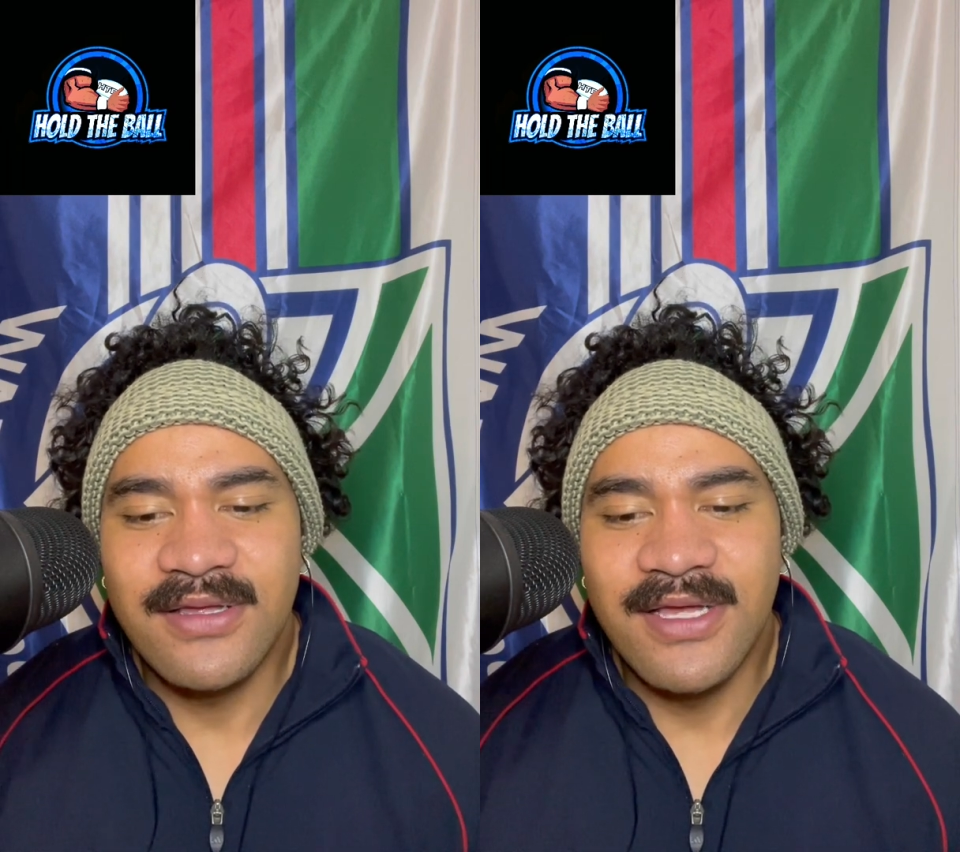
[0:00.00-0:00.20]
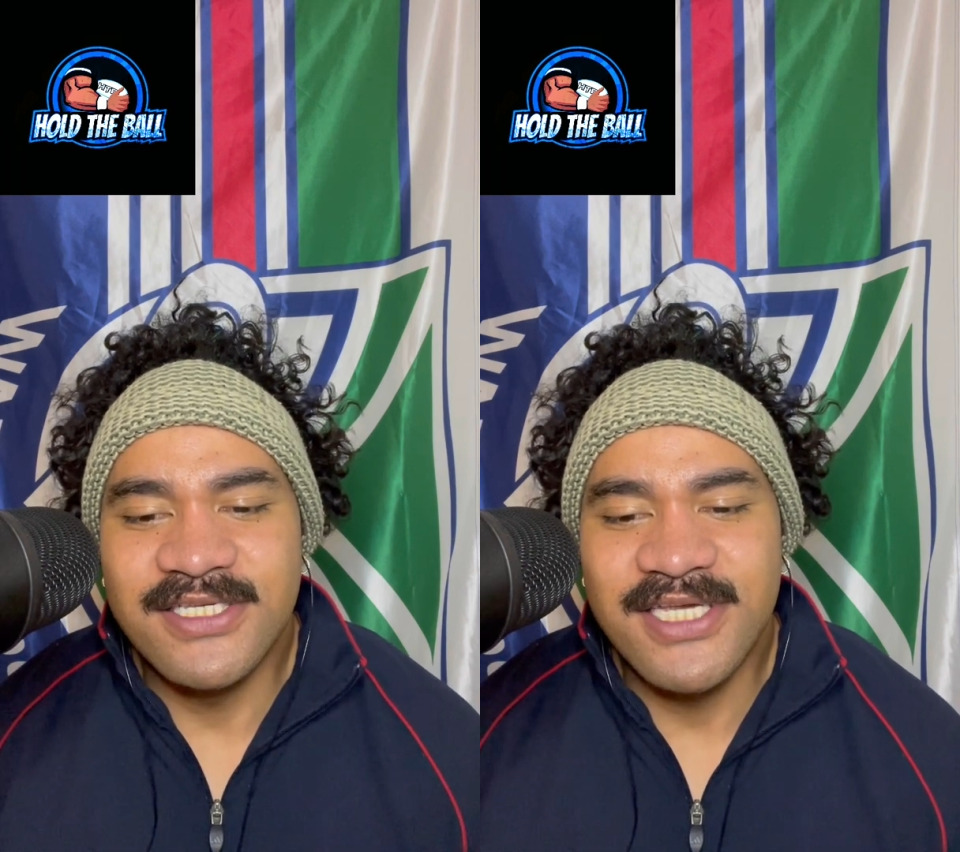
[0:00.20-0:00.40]

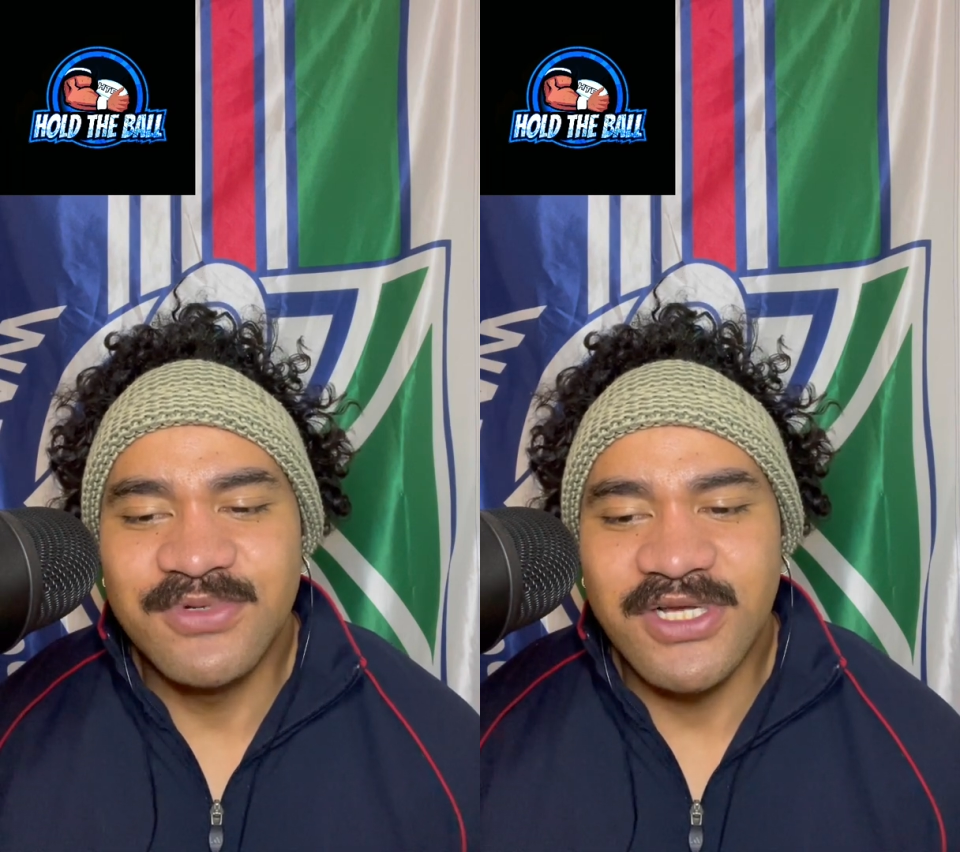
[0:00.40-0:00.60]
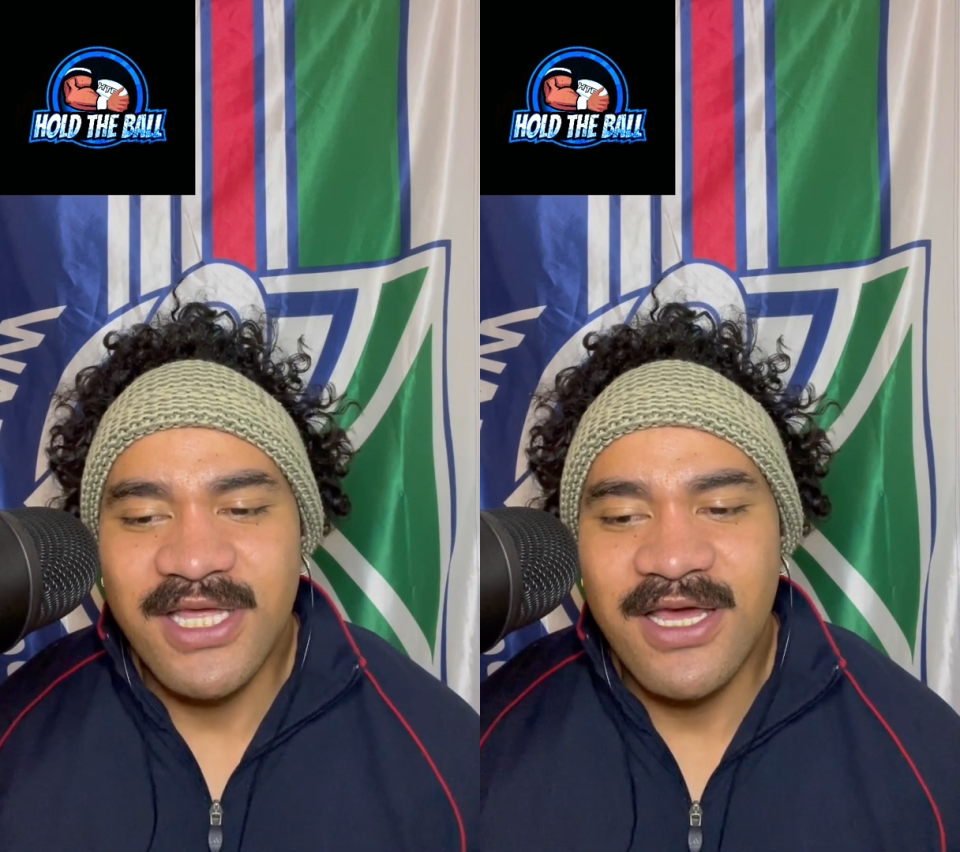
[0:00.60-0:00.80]
a
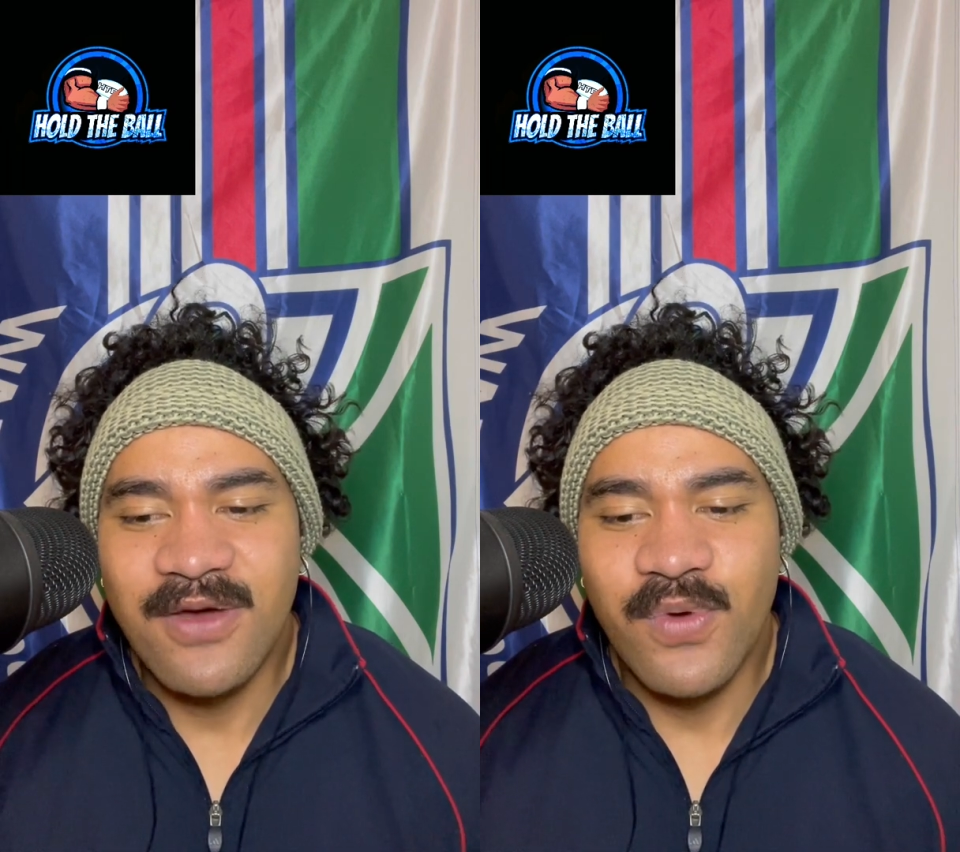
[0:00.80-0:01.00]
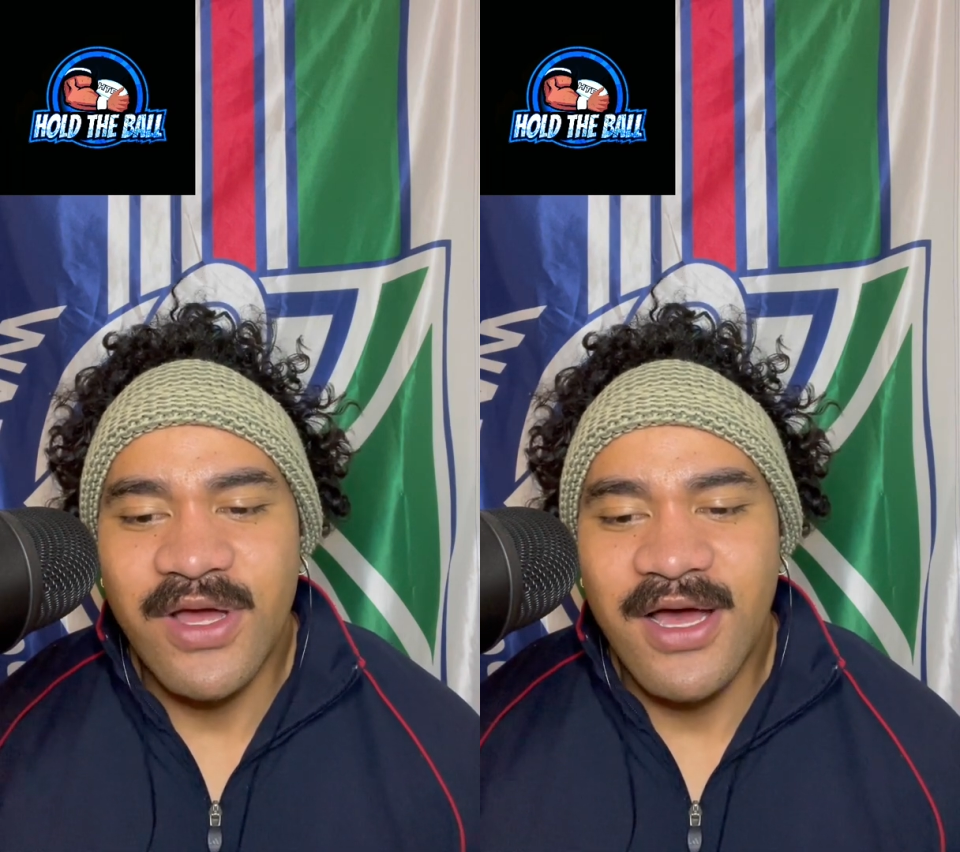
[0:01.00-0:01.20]
subject here
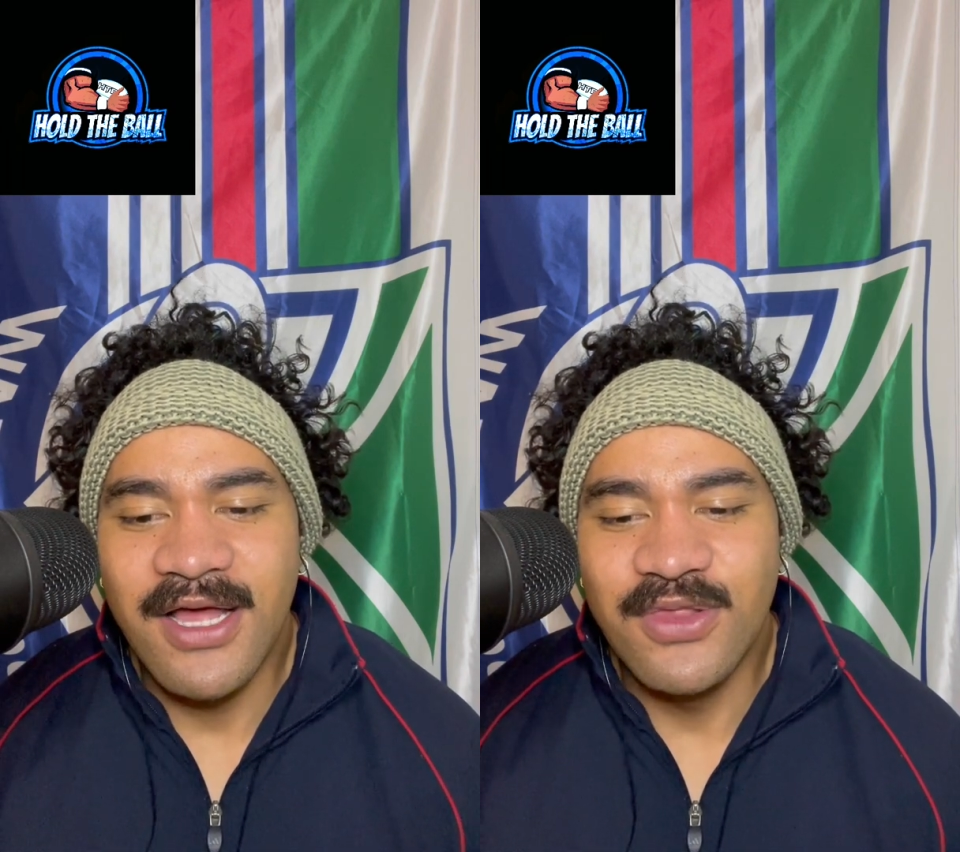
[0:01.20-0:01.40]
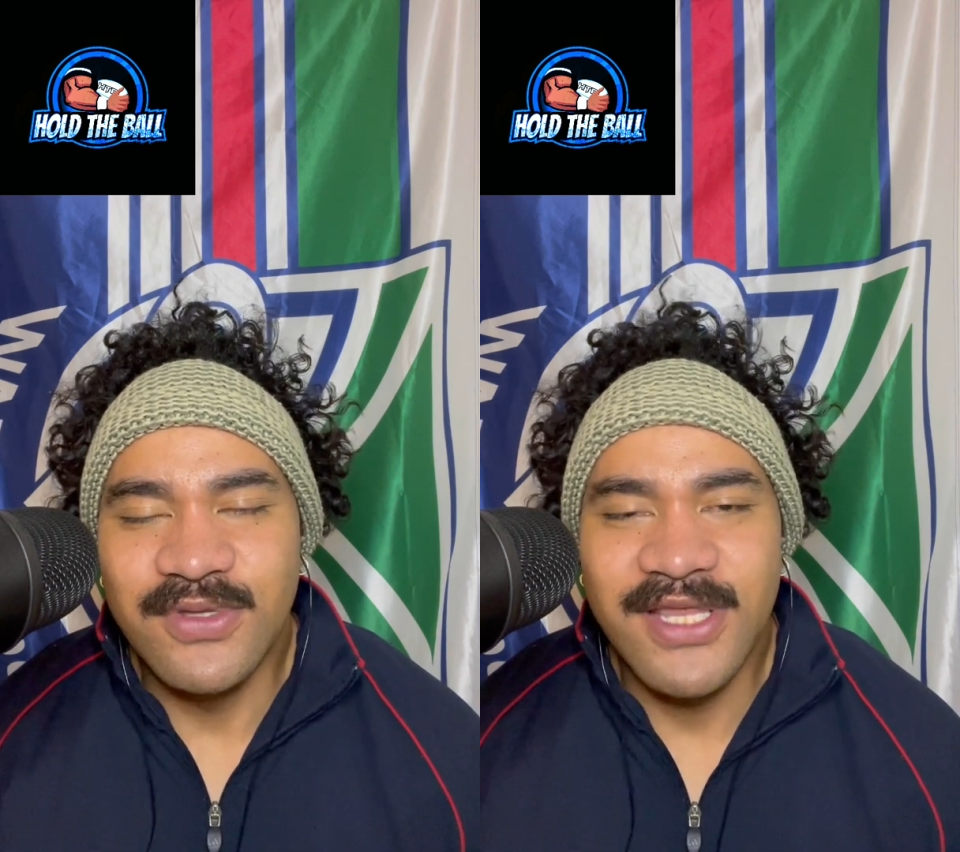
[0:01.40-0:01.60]
where I look